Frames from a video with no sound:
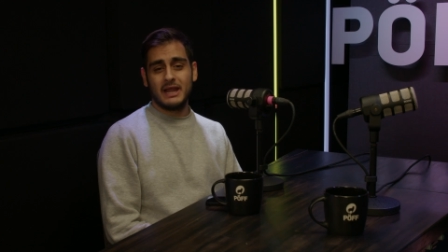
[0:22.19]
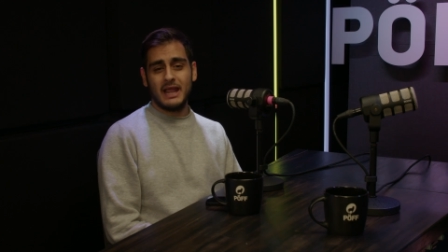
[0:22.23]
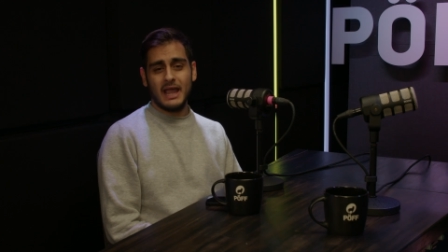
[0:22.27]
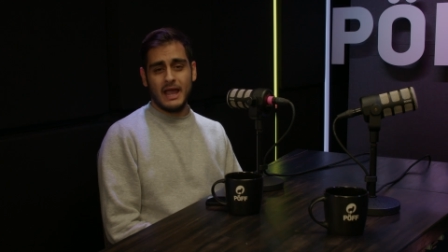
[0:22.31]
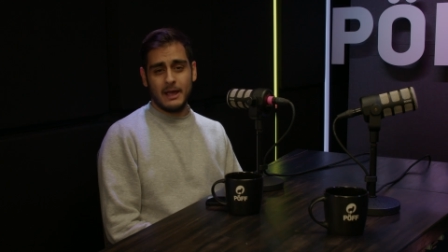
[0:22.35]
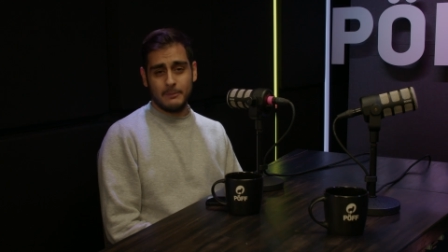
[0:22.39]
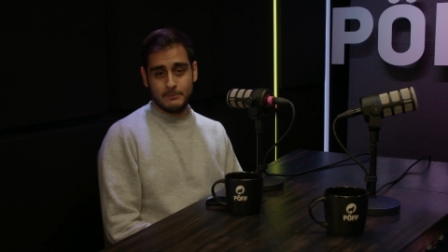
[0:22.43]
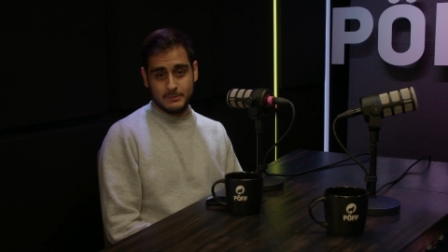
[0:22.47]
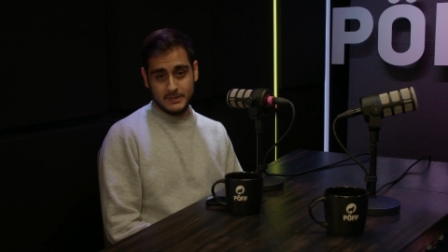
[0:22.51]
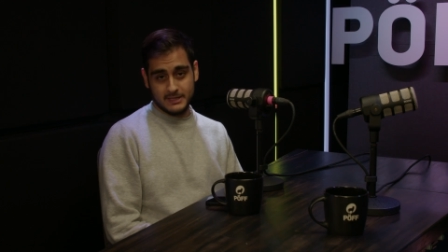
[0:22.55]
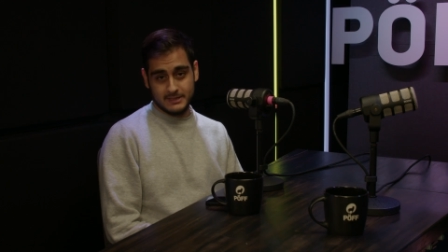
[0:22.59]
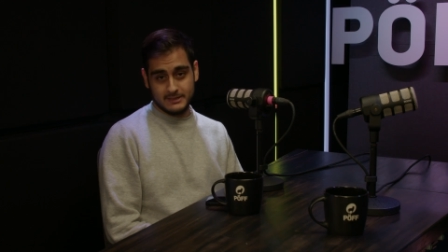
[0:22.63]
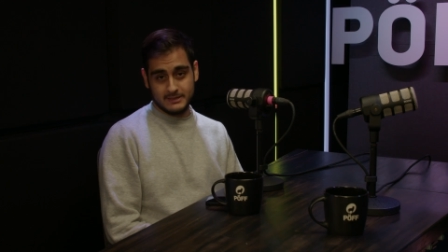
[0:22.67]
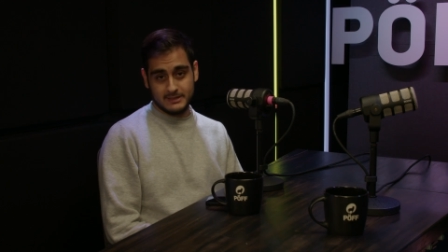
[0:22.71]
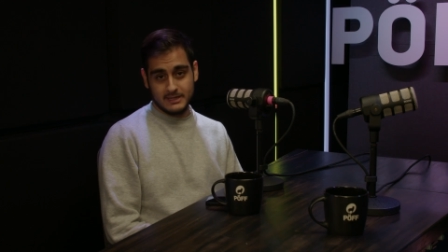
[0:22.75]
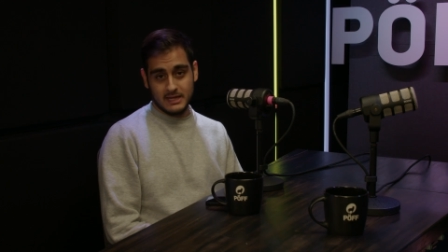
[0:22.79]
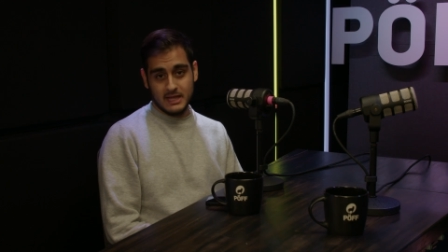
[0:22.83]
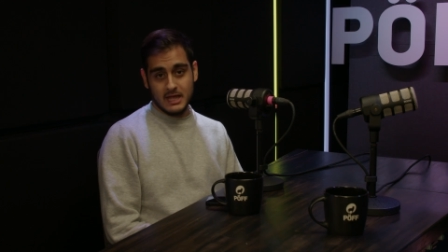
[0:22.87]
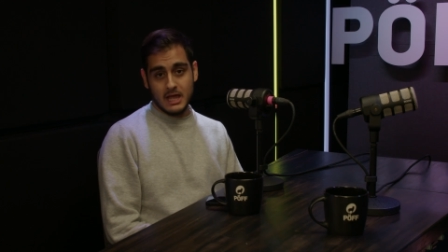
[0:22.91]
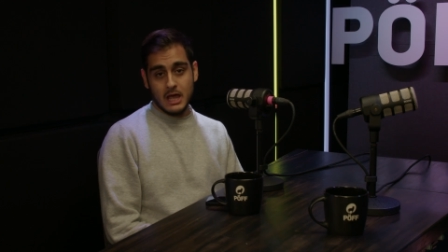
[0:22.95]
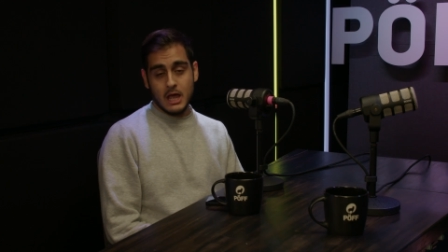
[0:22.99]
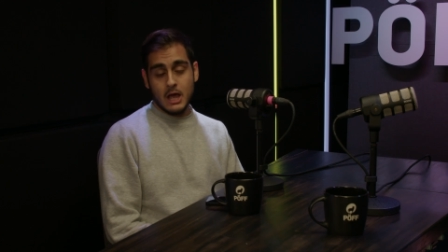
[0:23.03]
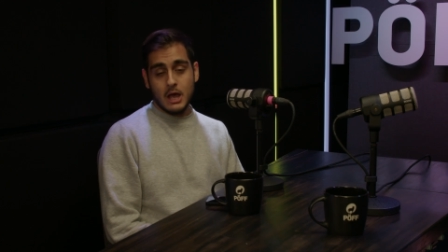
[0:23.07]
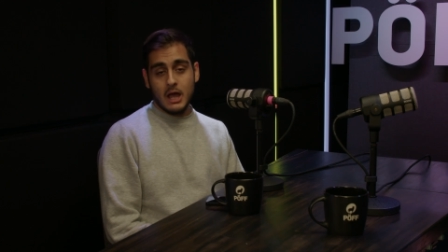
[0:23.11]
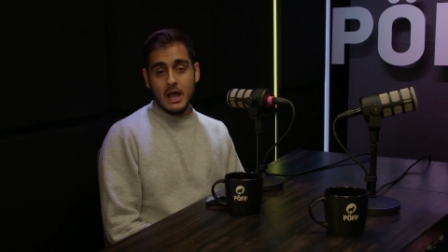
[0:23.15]
Happened.
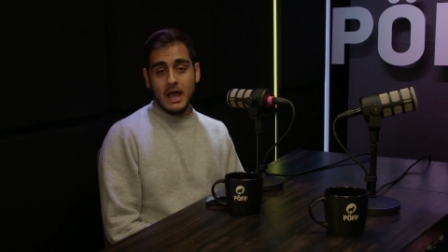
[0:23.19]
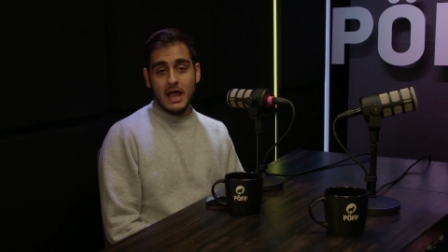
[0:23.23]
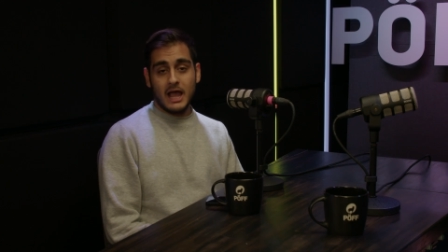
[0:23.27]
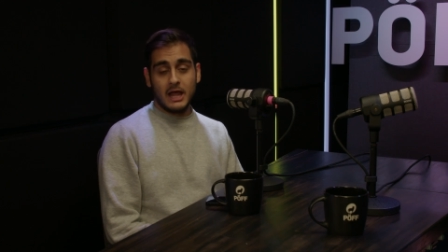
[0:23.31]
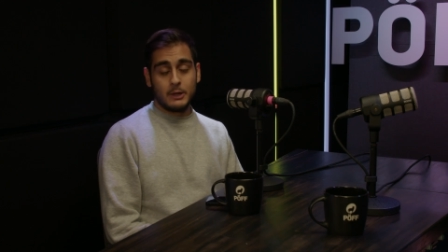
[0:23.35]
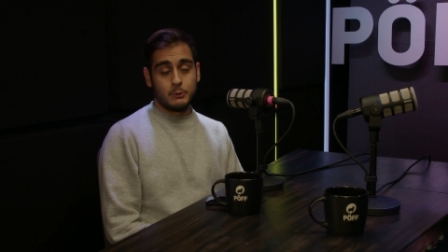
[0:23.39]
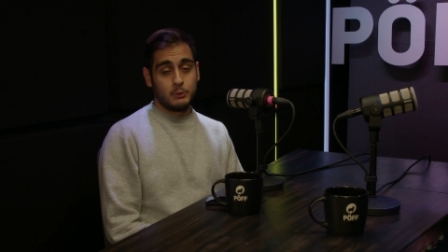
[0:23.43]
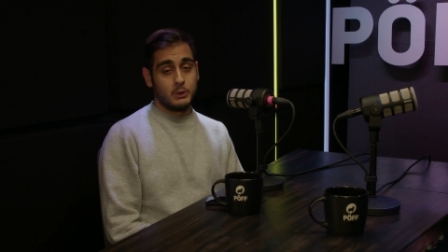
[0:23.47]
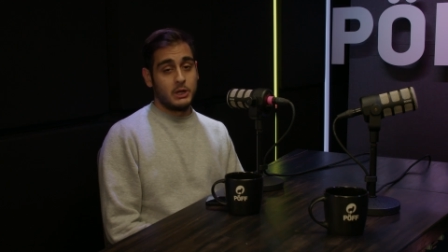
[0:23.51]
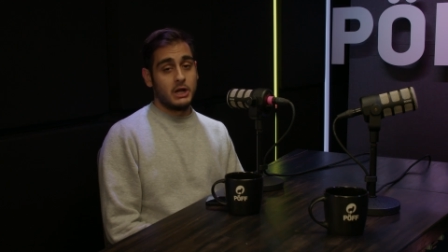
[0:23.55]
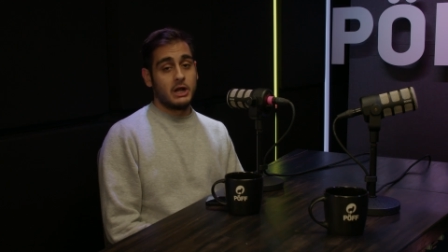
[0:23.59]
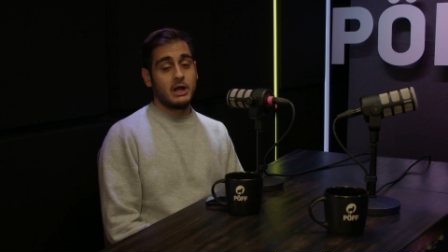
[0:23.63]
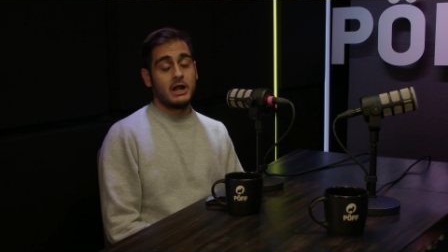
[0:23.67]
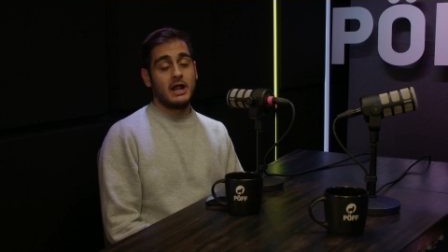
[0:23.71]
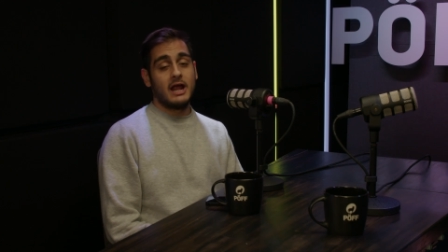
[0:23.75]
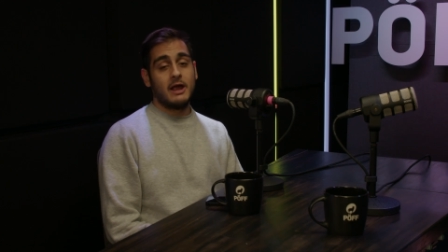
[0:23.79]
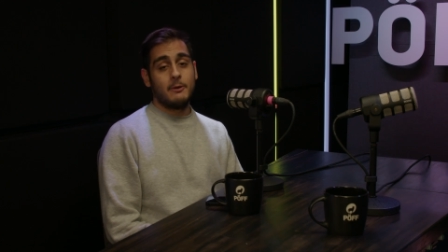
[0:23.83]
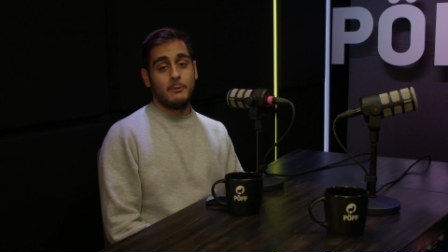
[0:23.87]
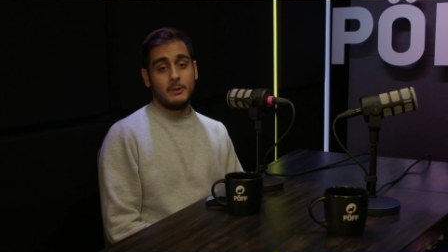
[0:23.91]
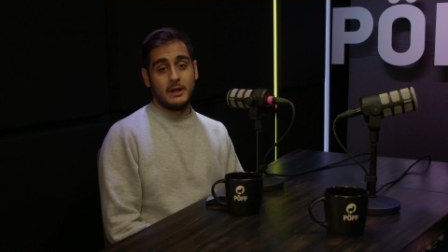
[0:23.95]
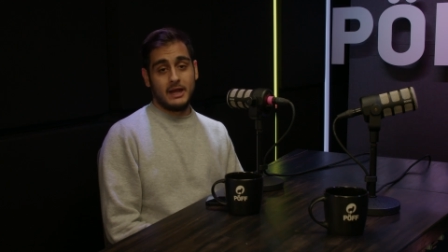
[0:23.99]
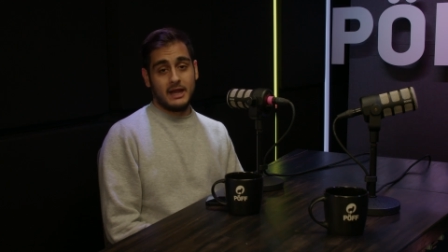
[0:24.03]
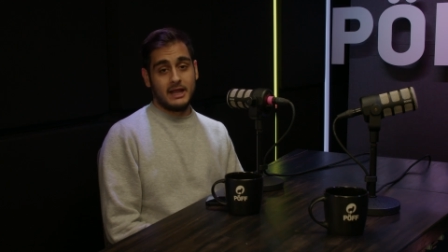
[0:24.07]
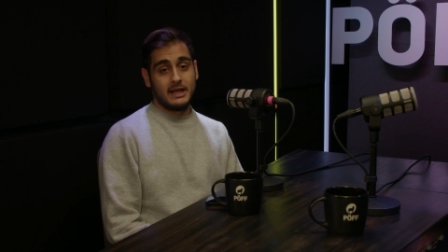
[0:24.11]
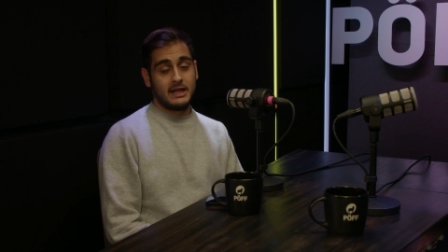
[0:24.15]
And we are
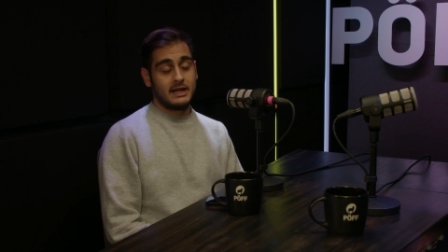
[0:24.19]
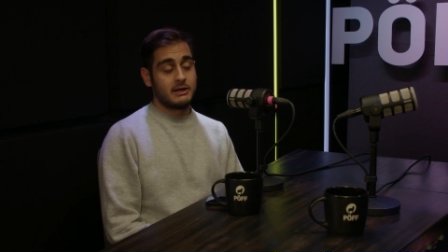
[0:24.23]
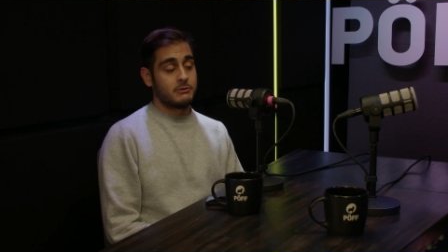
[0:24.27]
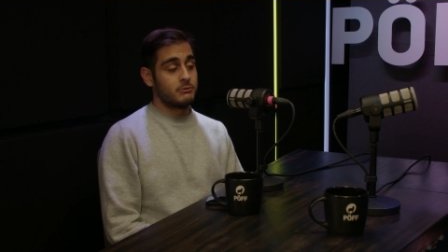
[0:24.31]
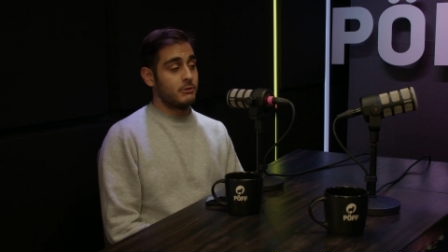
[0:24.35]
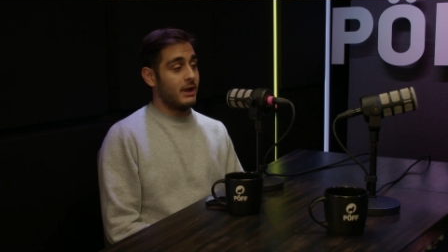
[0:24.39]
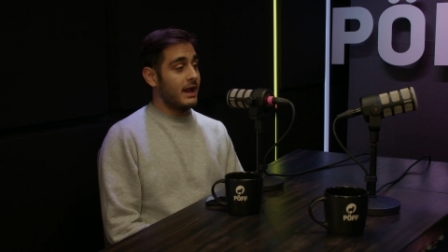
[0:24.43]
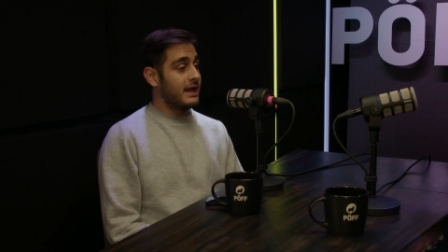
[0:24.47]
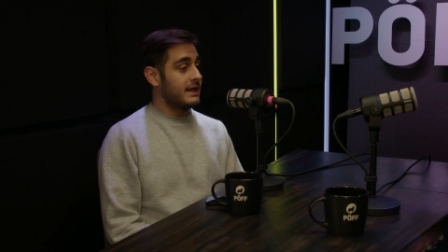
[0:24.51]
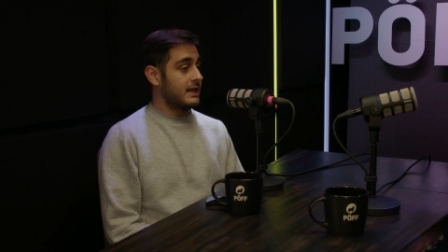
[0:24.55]
having a great